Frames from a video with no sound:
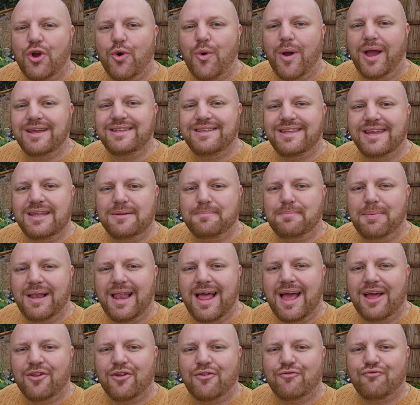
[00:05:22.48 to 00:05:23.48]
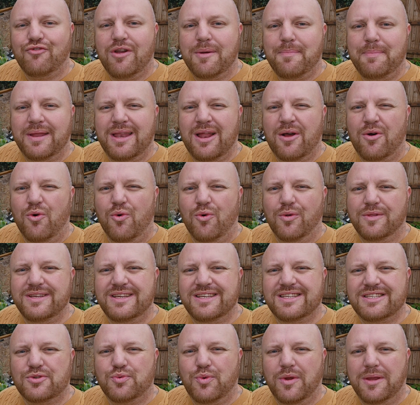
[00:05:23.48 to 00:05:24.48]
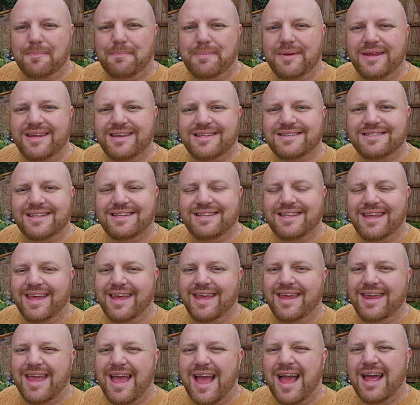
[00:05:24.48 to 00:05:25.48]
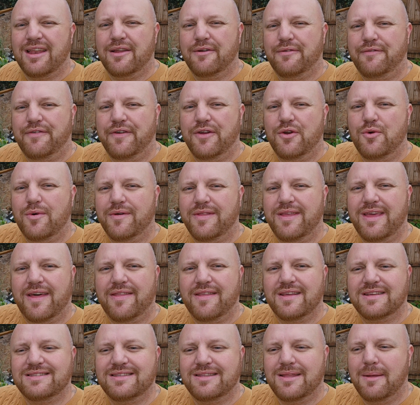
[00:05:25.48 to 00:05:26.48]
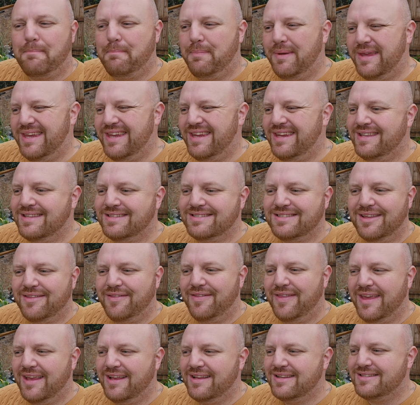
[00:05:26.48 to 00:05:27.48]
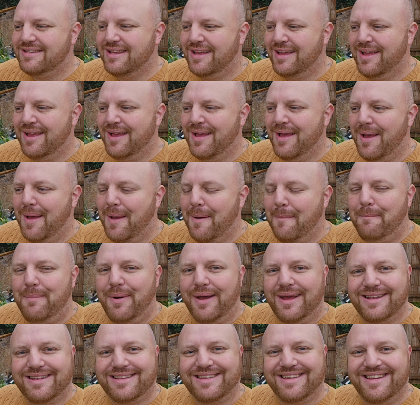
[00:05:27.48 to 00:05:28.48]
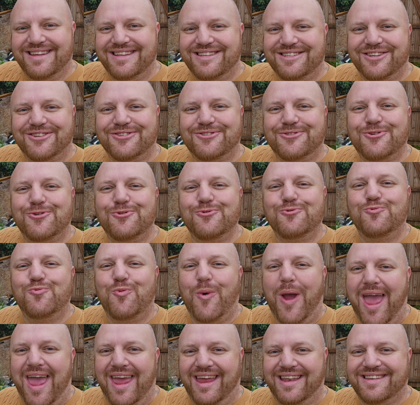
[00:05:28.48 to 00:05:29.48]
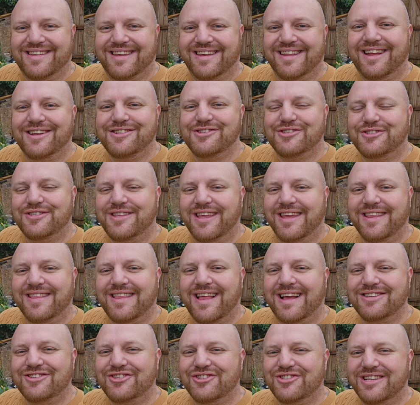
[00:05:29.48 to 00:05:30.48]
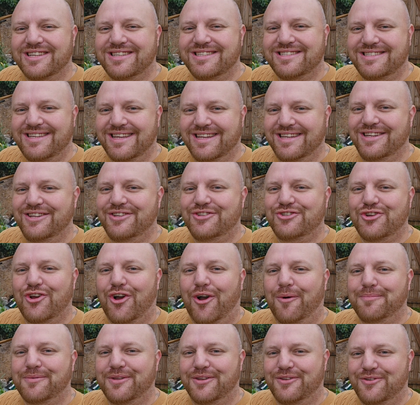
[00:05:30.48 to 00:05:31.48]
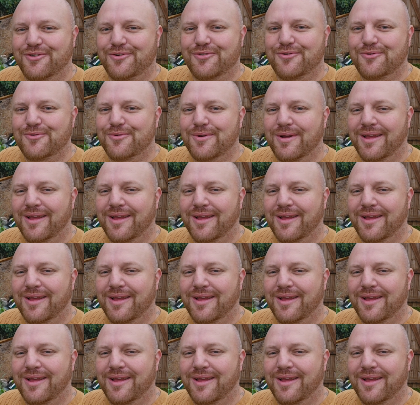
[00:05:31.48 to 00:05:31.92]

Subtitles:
I did plan on ripping out all these sweet peas today and a few of the others and the beans and things, but it's just too wet, and I just think that's just a silly job to do